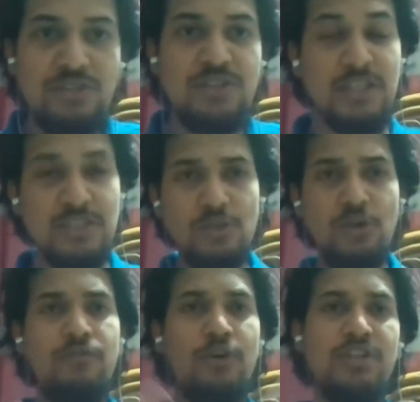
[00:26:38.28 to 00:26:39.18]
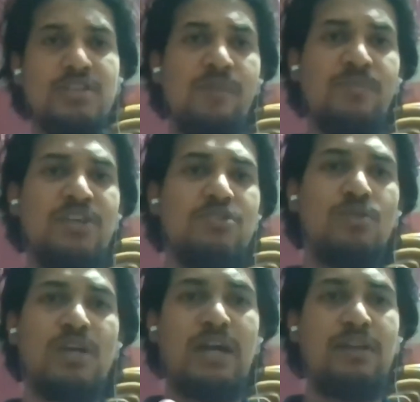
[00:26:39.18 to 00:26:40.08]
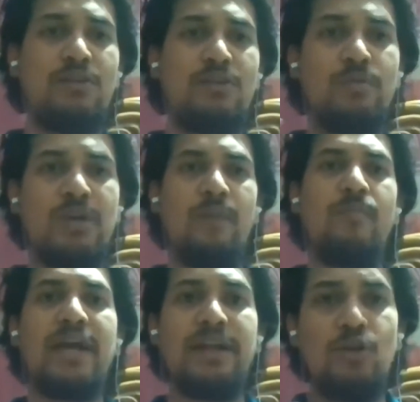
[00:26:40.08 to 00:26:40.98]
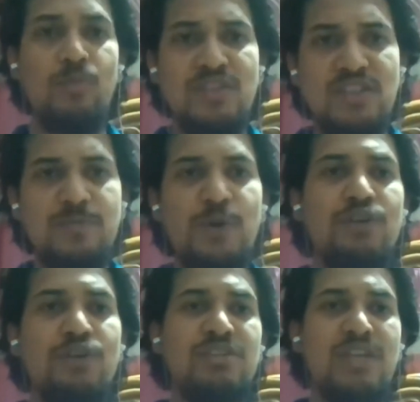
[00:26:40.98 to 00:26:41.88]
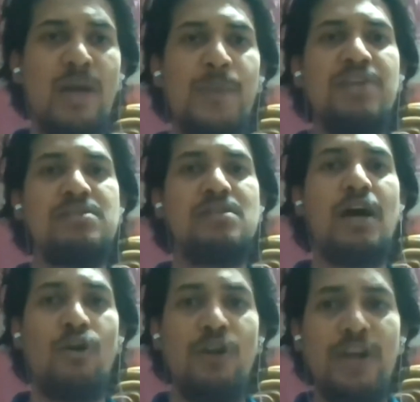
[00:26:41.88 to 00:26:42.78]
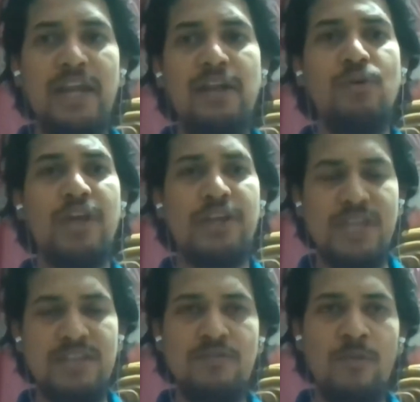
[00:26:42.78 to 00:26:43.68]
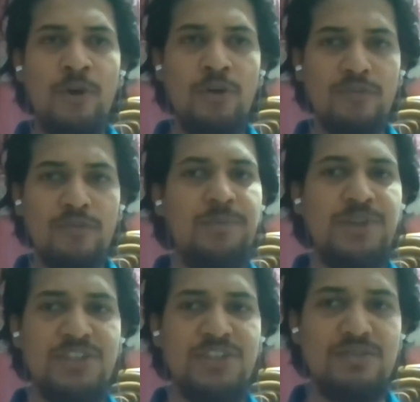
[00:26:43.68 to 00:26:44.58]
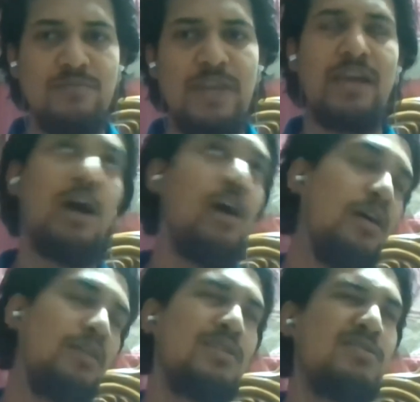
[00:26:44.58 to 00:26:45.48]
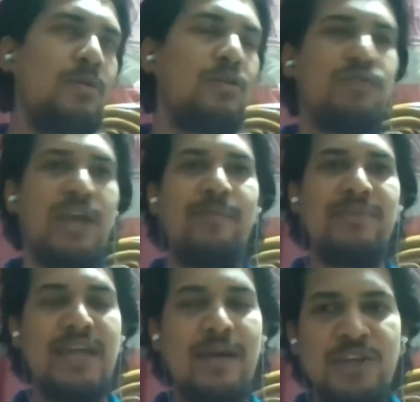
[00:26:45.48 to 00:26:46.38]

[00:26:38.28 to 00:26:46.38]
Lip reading: Is it good for these companies to come back into business because these companies are already doing extensive amount of climate change, extensive amount of climate damage?